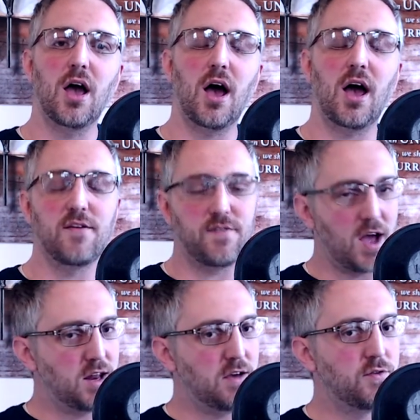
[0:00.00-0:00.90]
if
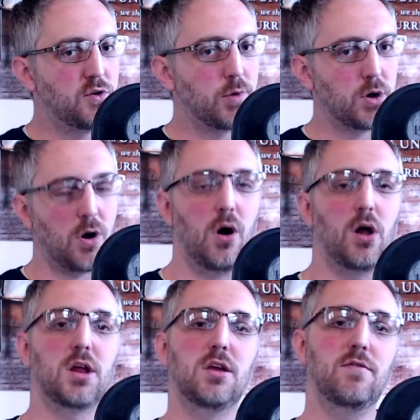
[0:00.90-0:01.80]
any of you
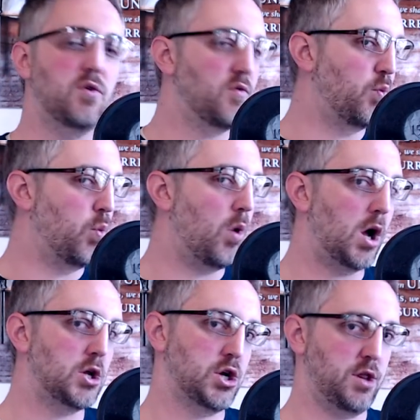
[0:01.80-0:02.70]
recall, any of you have
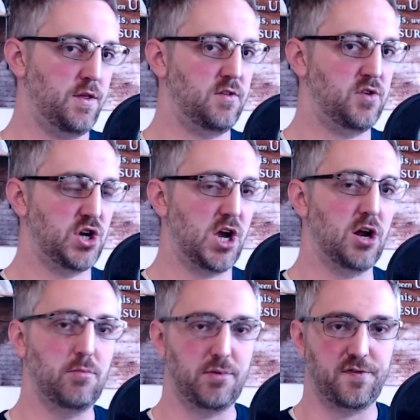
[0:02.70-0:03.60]
watched this
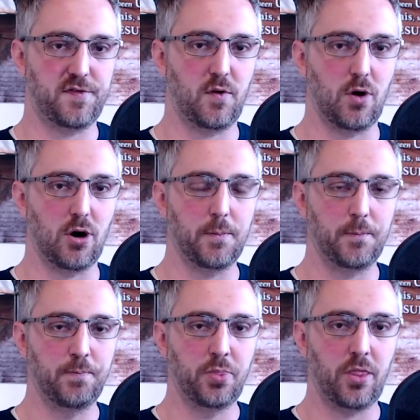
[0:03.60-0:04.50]
channel before,
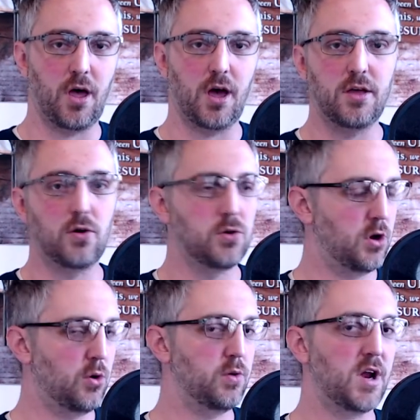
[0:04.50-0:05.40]
uh, you'll
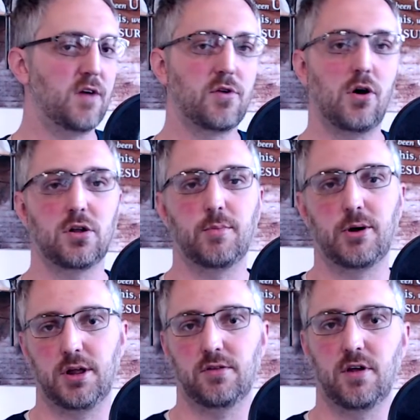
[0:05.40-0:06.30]
know that I've talked
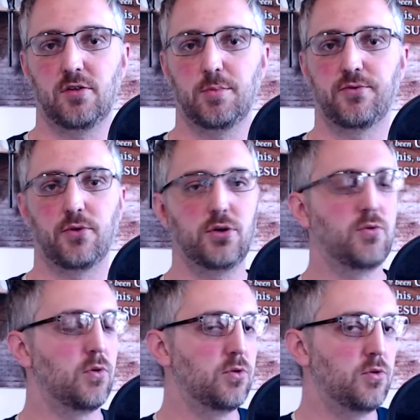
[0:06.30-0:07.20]
about incense before.
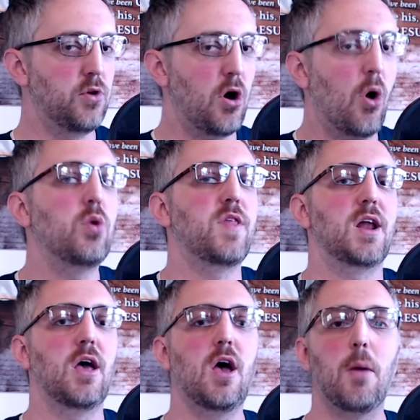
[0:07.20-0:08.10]
You'll know
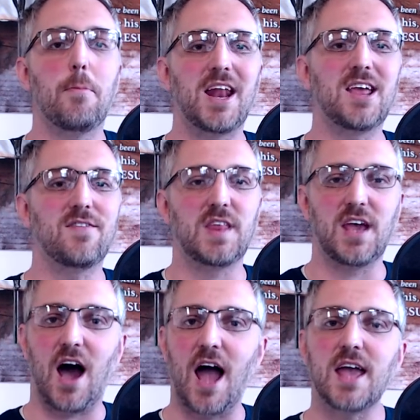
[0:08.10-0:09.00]
that many of the
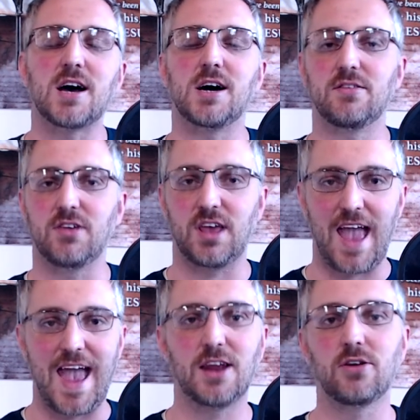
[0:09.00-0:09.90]
icons and
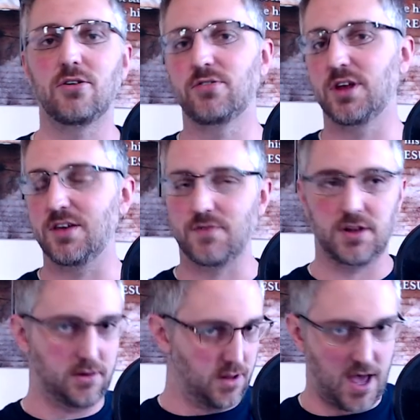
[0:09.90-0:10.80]
candles and
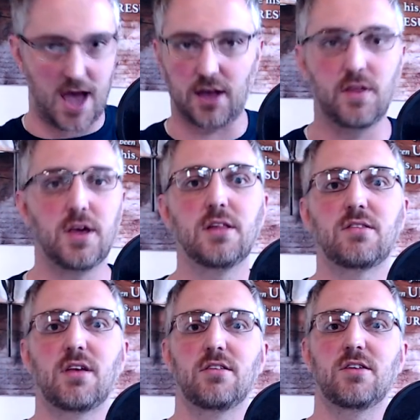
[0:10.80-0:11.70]
even, heck, the
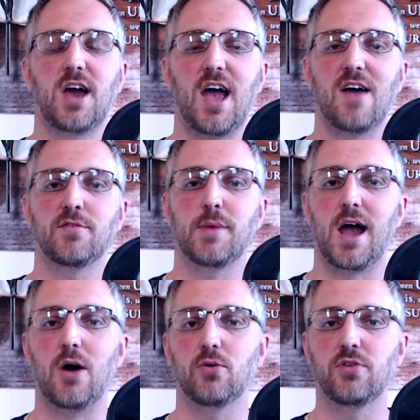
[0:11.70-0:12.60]
incense that I have in my
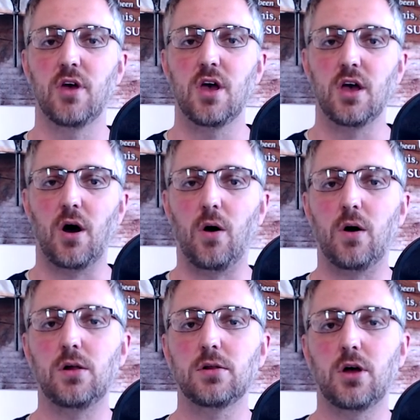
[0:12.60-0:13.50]
house
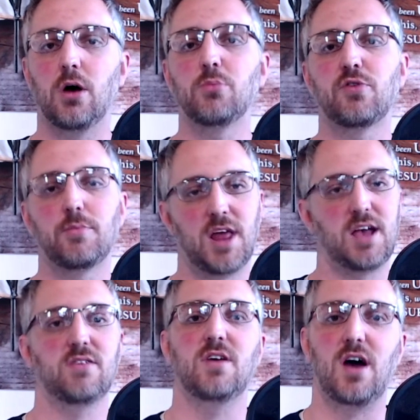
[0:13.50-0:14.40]
all comes from
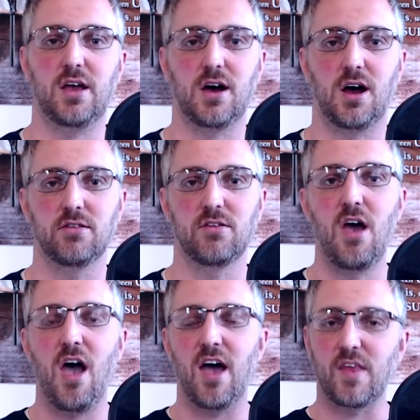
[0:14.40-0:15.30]
Legacy Icons.
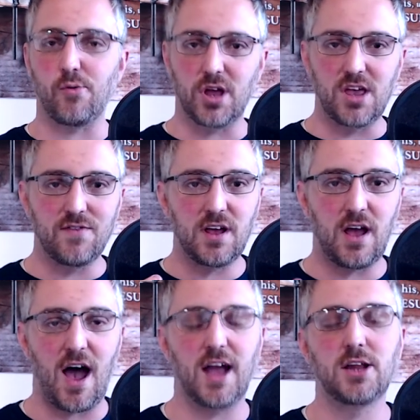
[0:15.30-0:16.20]
And they were even
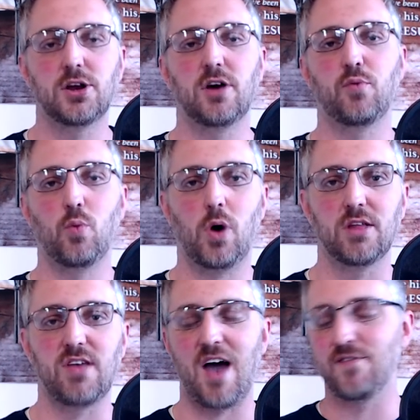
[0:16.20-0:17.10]
kind enough once,
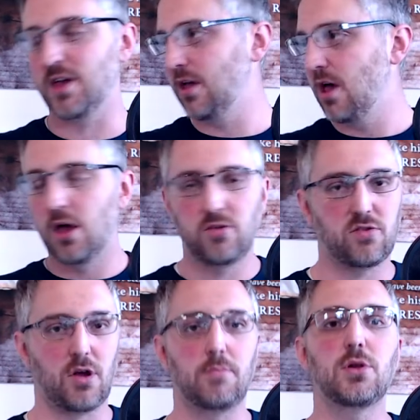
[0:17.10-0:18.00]
having
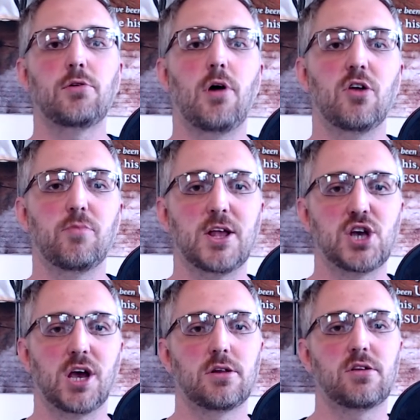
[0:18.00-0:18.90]
stumbled across my
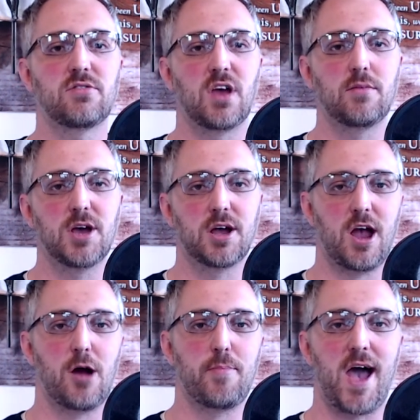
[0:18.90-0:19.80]
channel, to send me a
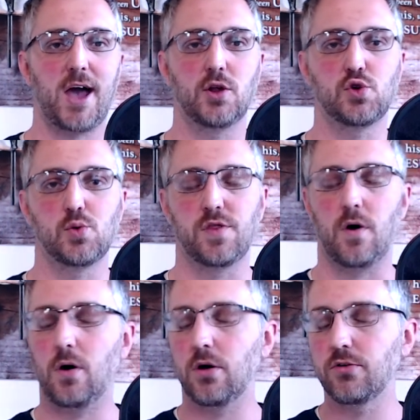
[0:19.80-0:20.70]
care package with
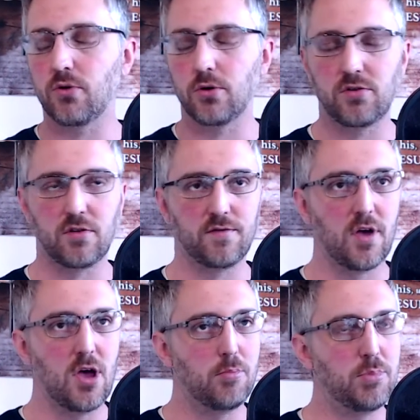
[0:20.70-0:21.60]
all sorts of
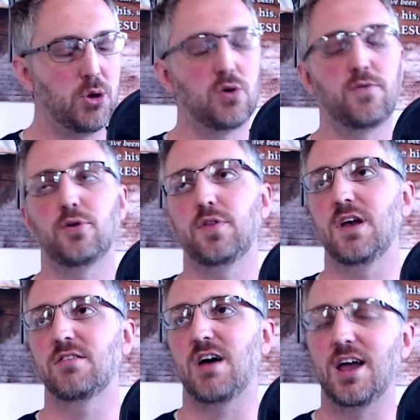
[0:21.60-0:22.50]
beautiful
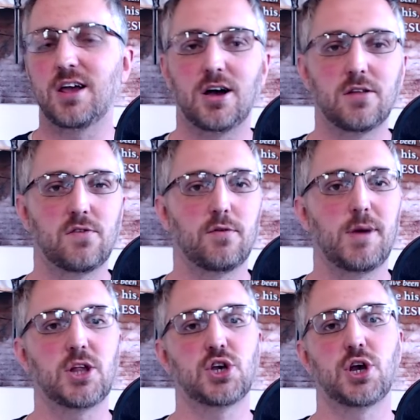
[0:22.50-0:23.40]
things, icons for my
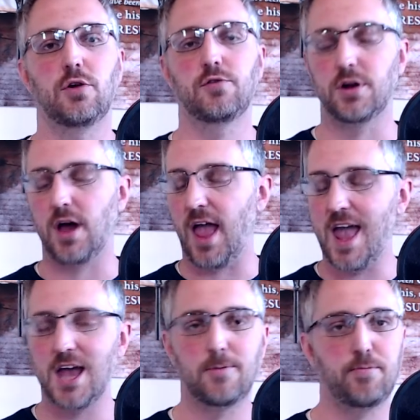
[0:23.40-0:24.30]
children, a
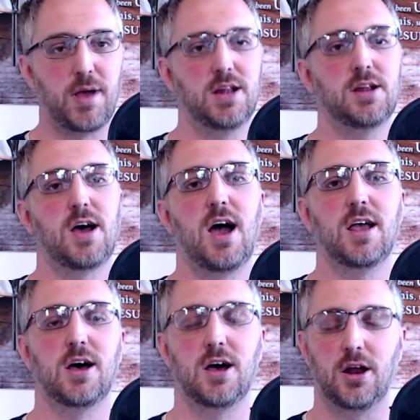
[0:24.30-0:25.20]
hand-painted
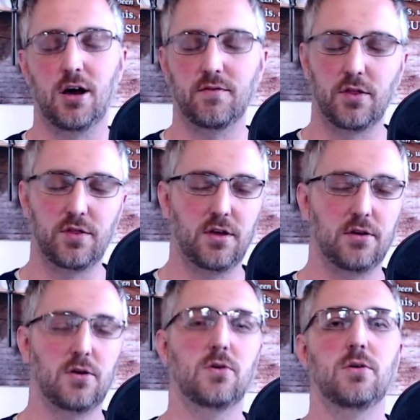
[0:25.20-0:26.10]
icon of the
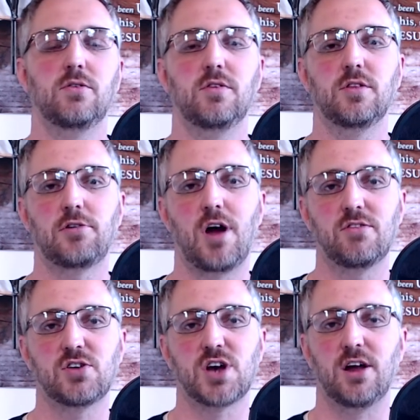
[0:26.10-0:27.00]
Theotokos and the
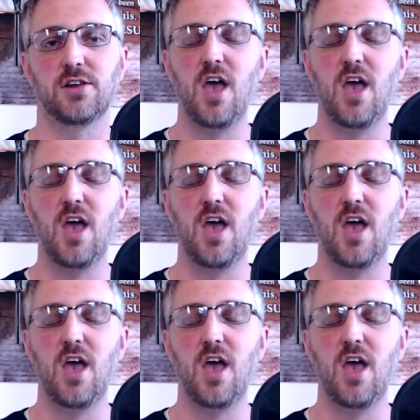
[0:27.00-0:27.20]
Christ child.